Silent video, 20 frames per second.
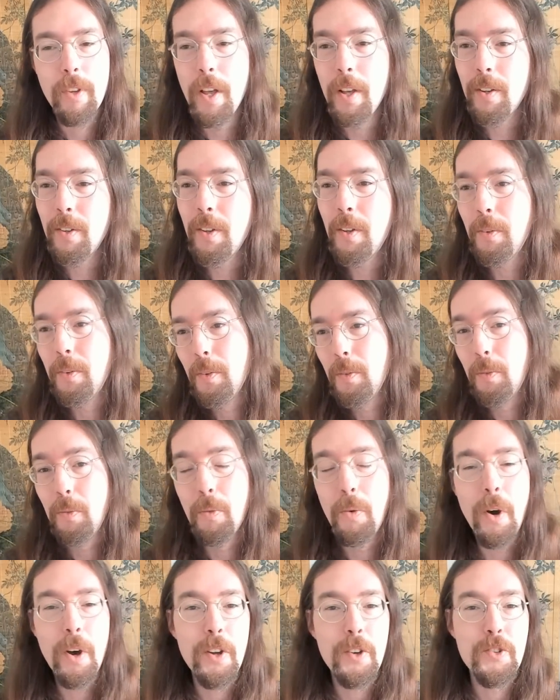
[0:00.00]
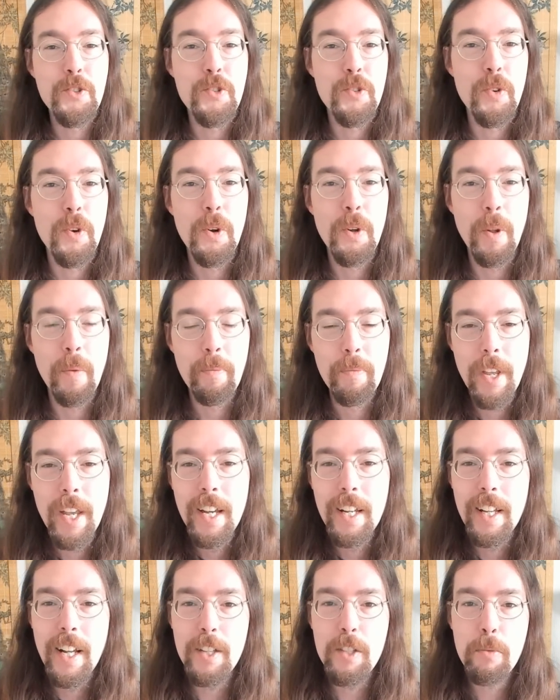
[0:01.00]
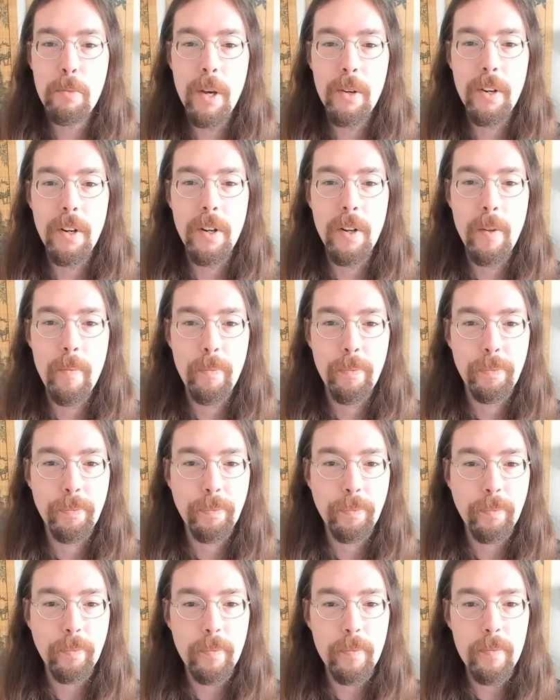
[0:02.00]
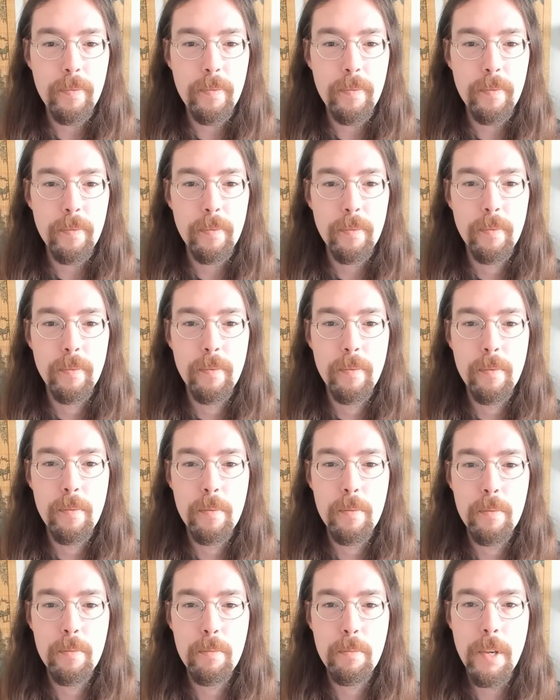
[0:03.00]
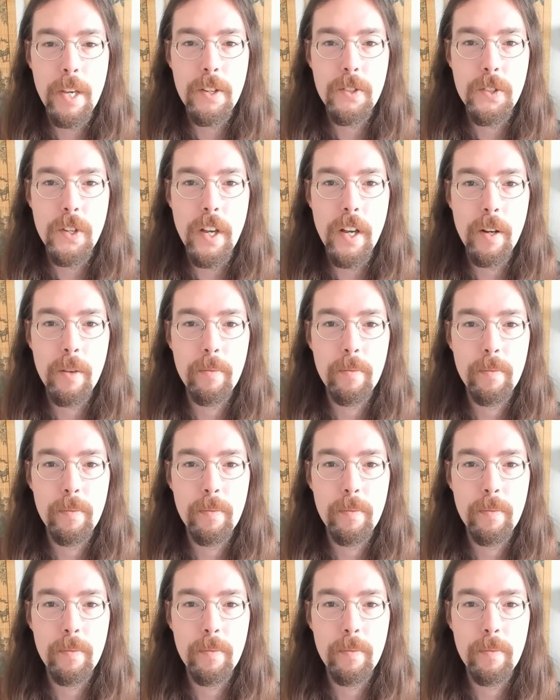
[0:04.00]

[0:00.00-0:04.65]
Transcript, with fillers: what a troll. That's about all. Peace out.